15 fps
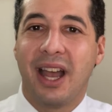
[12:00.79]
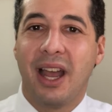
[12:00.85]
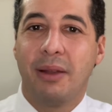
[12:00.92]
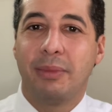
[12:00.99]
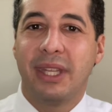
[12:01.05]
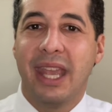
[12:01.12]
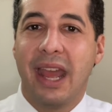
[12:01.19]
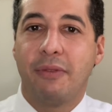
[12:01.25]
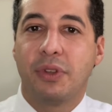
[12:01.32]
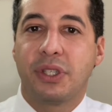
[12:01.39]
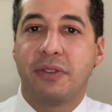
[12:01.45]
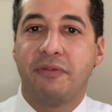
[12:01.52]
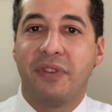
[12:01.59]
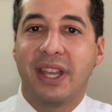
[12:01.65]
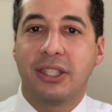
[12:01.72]
time the average
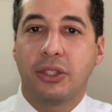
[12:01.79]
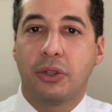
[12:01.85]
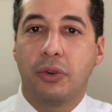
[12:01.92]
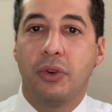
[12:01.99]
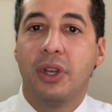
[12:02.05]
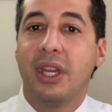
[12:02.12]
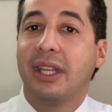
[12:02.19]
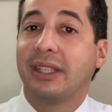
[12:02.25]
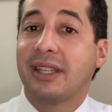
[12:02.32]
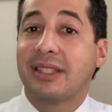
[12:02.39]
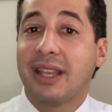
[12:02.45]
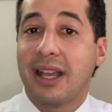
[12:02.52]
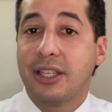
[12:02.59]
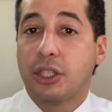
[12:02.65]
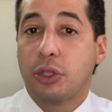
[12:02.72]
investor
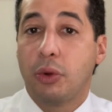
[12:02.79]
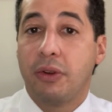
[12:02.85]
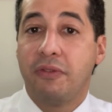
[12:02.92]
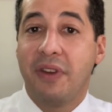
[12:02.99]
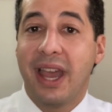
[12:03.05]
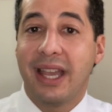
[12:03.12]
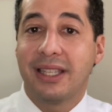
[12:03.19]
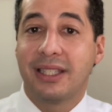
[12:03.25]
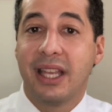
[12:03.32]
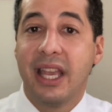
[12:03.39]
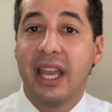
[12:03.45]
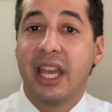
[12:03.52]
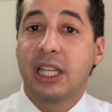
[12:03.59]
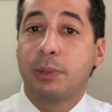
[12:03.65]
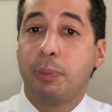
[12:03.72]
decides to invest,
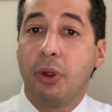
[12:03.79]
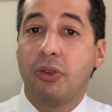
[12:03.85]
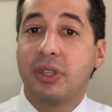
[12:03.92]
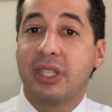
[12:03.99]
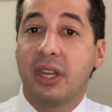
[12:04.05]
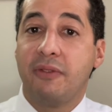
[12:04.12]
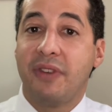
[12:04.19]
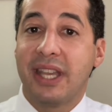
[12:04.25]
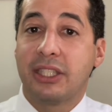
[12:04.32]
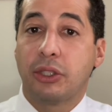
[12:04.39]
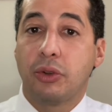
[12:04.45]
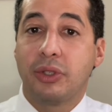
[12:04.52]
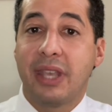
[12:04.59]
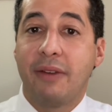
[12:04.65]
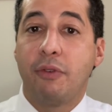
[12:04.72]
experienced
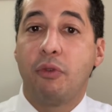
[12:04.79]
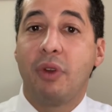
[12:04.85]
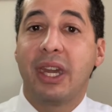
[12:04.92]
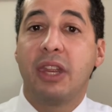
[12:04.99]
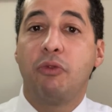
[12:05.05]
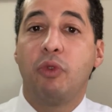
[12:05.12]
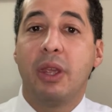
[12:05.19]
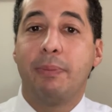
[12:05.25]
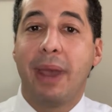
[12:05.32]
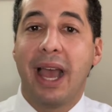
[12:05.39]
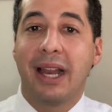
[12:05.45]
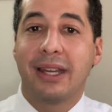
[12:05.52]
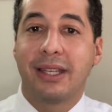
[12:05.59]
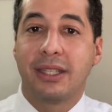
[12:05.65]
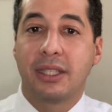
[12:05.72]
investors have already
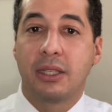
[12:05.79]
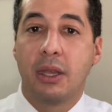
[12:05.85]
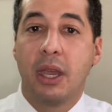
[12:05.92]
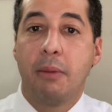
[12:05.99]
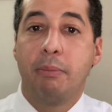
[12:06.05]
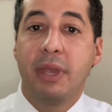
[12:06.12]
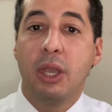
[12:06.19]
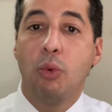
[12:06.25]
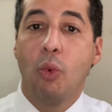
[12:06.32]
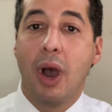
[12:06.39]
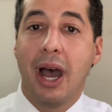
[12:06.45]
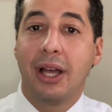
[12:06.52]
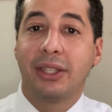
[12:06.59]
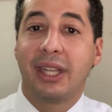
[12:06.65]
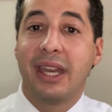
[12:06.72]
rebalanced.
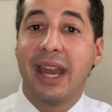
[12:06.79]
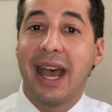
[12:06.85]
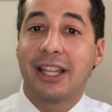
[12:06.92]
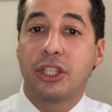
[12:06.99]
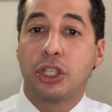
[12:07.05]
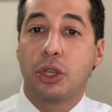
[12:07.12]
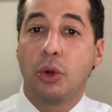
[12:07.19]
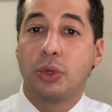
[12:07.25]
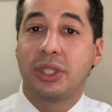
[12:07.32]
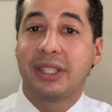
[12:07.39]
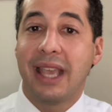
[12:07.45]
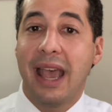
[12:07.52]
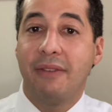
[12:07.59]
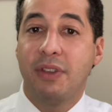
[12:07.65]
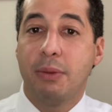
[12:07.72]
Meanwhile, the
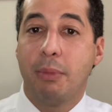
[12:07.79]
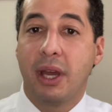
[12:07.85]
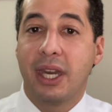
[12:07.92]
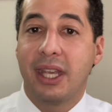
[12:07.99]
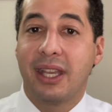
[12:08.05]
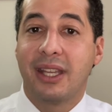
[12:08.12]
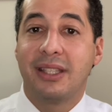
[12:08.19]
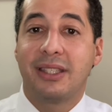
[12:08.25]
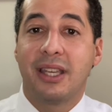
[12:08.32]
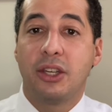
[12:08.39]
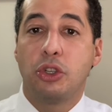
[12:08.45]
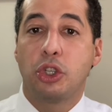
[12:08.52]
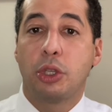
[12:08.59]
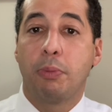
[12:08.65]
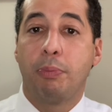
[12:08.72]
not-so-savvy money
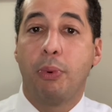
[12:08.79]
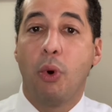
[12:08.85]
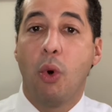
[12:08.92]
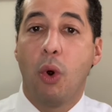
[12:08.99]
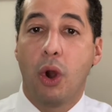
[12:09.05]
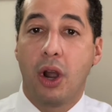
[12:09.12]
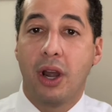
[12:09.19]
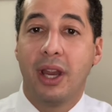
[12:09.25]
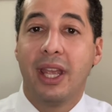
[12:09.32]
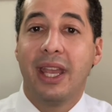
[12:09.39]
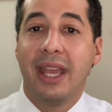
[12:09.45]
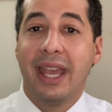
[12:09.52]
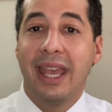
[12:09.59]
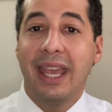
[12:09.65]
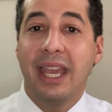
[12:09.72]
continues to pour
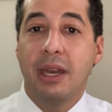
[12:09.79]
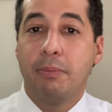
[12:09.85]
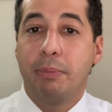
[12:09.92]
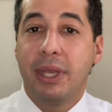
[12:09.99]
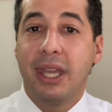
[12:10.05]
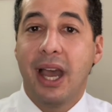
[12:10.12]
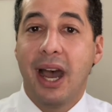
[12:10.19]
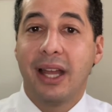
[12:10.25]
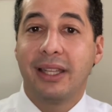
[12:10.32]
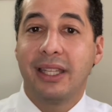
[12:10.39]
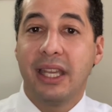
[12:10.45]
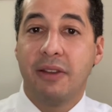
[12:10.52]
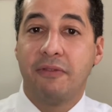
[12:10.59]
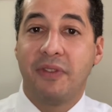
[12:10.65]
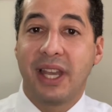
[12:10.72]
in beyond
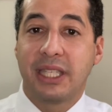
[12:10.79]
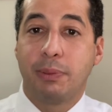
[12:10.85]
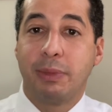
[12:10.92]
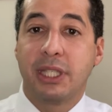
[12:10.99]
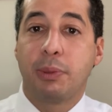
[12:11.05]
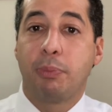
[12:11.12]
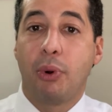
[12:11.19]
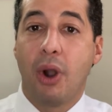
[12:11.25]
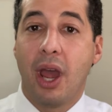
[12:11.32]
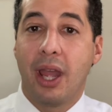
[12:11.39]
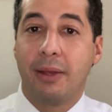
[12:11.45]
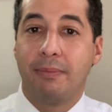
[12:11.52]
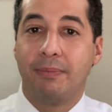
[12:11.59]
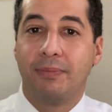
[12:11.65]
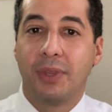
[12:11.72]
the investment's
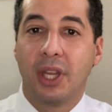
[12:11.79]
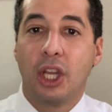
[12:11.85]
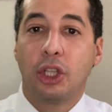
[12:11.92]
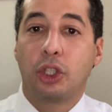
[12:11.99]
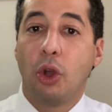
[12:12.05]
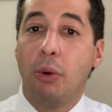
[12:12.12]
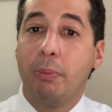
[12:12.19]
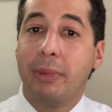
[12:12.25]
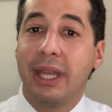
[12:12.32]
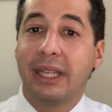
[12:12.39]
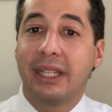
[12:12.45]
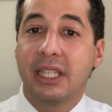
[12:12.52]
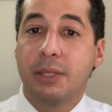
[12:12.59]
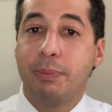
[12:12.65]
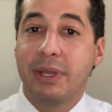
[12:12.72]
prime. Don't make
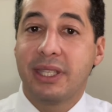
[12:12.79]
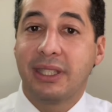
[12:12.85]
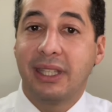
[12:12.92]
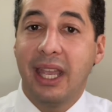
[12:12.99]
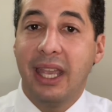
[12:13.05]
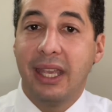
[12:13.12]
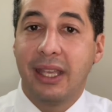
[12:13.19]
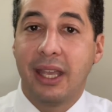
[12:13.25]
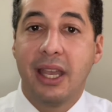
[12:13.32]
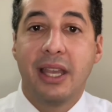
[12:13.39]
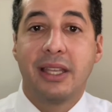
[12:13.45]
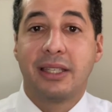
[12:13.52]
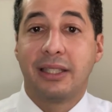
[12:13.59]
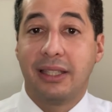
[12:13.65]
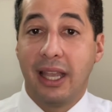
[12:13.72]
this mistake.
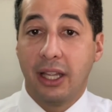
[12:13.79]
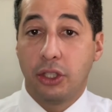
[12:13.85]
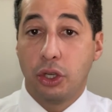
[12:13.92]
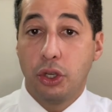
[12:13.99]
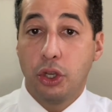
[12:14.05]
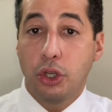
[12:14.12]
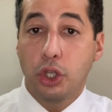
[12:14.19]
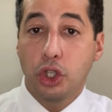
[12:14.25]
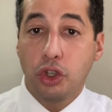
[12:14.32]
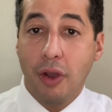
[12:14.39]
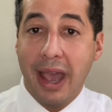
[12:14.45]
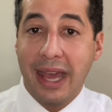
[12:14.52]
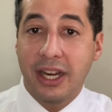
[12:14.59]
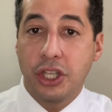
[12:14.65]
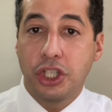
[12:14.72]
Stick to your
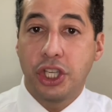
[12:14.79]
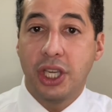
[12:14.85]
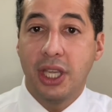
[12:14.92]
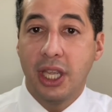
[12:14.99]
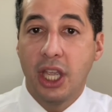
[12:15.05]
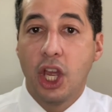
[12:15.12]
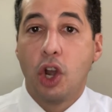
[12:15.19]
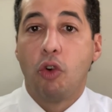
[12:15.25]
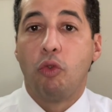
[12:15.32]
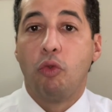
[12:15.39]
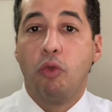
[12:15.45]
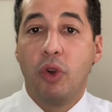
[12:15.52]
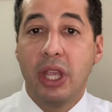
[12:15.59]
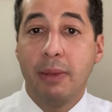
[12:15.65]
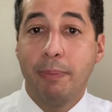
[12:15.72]
strategy,
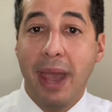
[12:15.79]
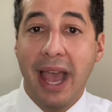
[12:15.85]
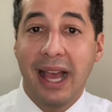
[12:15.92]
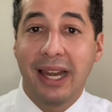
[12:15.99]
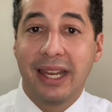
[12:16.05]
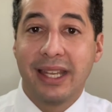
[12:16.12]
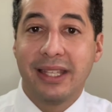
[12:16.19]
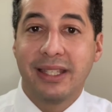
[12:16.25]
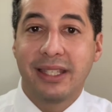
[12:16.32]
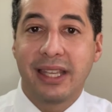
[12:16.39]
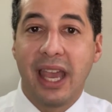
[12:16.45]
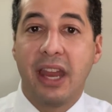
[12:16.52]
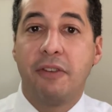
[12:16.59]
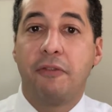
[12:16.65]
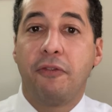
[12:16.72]
rebalance,
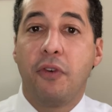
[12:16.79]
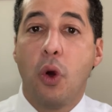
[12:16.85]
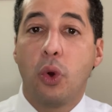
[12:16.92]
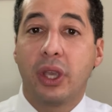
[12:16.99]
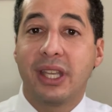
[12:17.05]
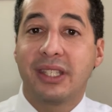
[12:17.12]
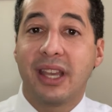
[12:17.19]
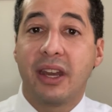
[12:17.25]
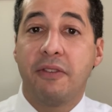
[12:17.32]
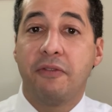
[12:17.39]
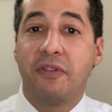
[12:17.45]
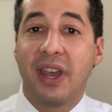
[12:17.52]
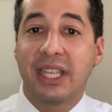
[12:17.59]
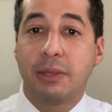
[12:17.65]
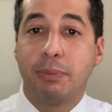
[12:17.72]
and focus on
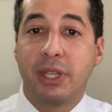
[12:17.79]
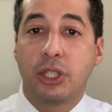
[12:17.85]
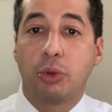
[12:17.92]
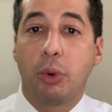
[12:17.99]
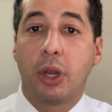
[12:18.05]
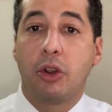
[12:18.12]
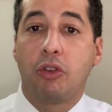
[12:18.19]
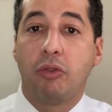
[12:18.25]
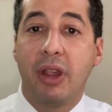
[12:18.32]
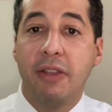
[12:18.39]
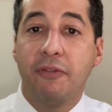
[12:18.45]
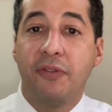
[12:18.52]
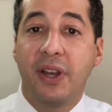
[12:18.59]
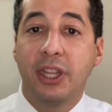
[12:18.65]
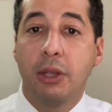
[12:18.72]
investments with great
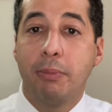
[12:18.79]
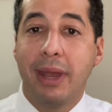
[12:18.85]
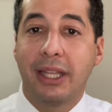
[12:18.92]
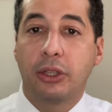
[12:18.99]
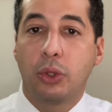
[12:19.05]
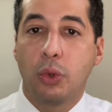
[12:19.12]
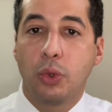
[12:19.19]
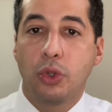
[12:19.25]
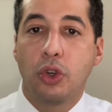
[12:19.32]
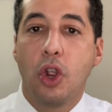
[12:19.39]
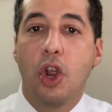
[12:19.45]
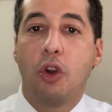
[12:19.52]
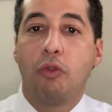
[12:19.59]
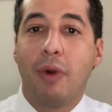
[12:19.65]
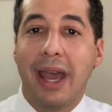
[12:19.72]
fundamentals
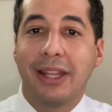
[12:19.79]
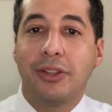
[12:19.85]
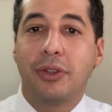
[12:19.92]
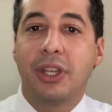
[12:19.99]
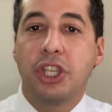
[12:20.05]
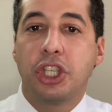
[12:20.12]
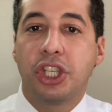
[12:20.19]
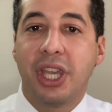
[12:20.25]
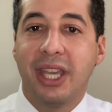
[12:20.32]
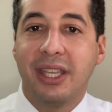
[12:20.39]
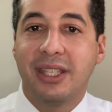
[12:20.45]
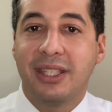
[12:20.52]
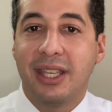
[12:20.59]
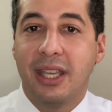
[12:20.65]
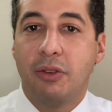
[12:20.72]
rather than
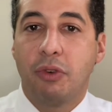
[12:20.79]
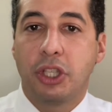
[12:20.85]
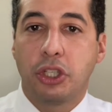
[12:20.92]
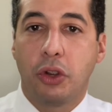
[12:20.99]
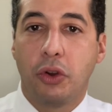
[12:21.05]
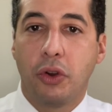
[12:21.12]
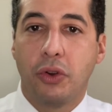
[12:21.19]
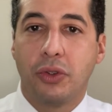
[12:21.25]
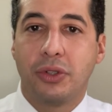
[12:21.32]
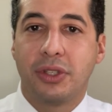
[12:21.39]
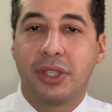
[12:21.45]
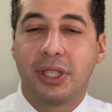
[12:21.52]
chasing returns.